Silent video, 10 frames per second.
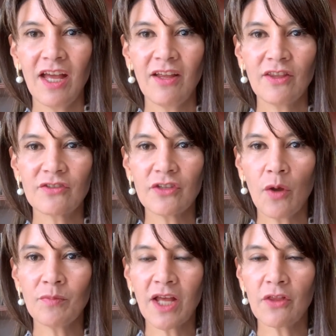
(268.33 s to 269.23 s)

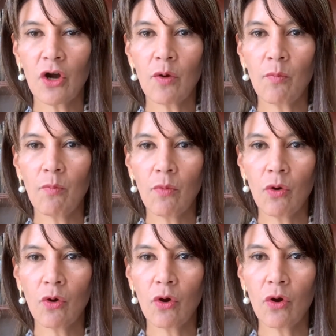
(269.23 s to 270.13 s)
some that are
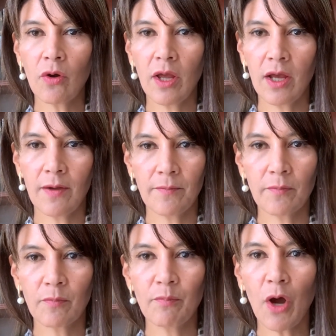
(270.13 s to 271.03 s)
more
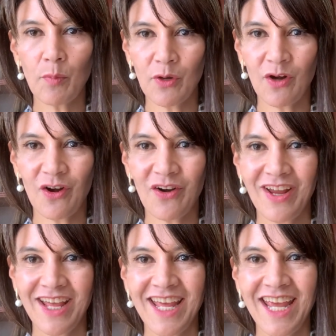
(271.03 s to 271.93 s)
popular.
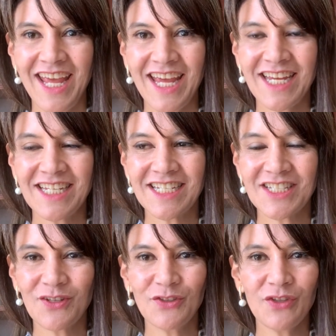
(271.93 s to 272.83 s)
And
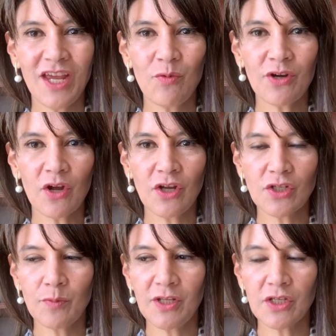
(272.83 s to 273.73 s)
so today we're going
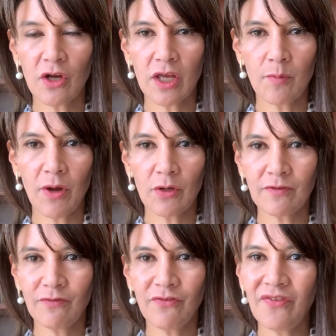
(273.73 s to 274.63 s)
to be talking
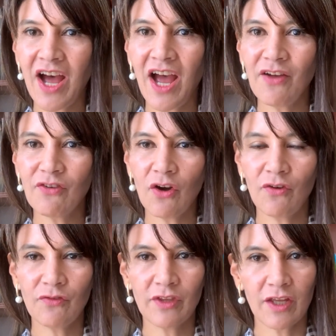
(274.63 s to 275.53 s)
about 5
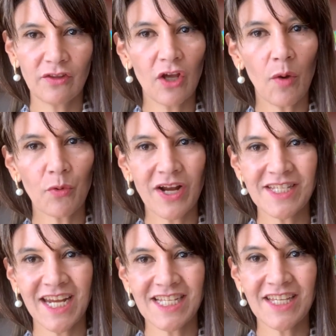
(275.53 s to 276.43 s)
of the top
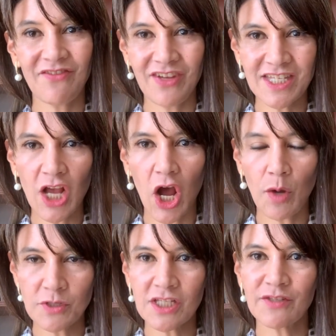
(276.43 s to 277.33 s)
residency visa
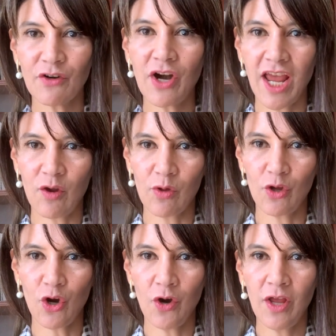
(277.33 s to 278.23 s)
options for
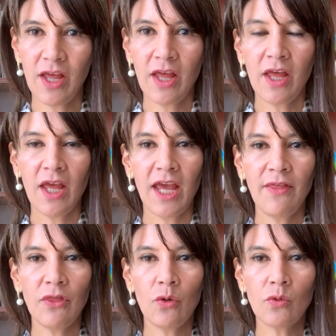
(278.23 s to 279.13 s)
Ecuador.
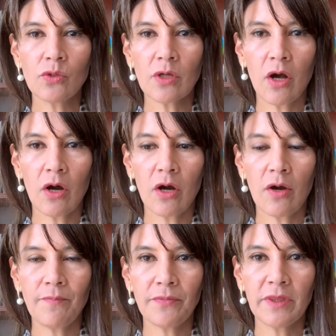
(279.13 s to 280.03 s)
And those
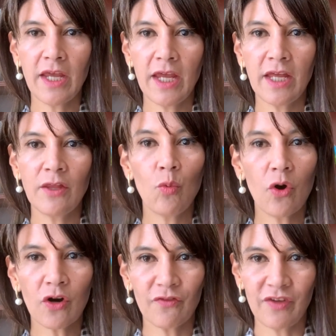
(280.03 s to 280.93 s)
are the
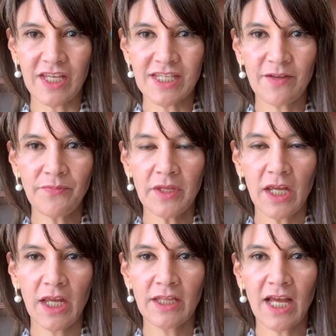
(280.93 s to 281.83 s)
work visa,
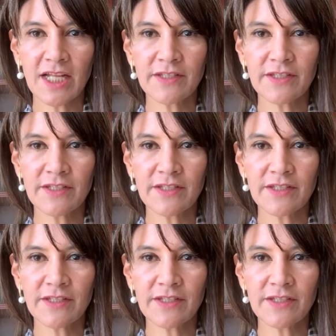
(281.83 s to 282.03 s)
and that's